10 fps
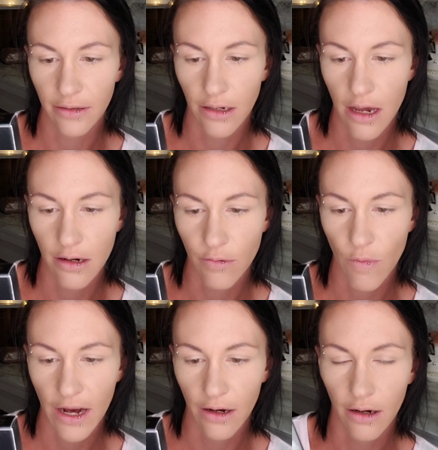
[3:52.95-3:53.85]

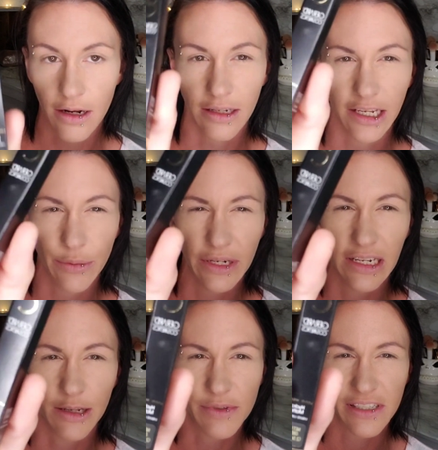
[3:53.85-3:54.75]
Longwear Liquid
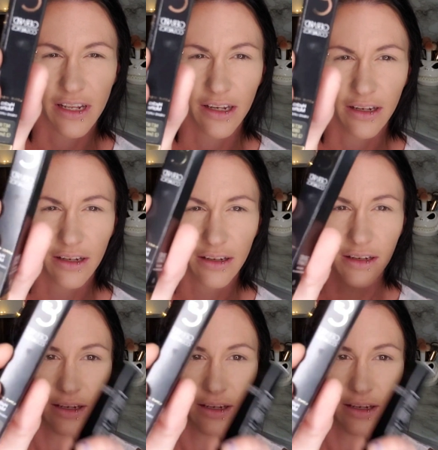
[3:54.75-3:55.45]
Lipstick.